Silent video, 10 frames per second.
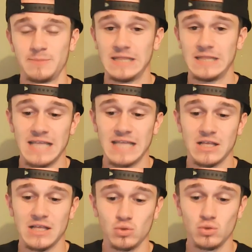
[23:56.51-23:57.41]
and I think
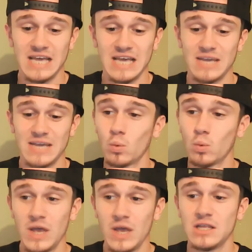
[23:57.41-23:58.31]
that UTSA will
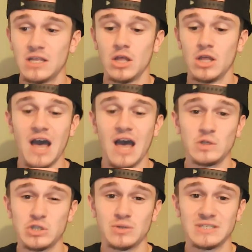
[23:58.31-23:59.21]
win the
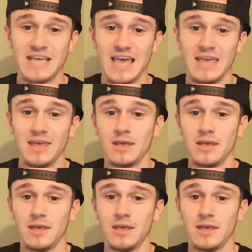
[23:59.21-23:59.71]
Conference USA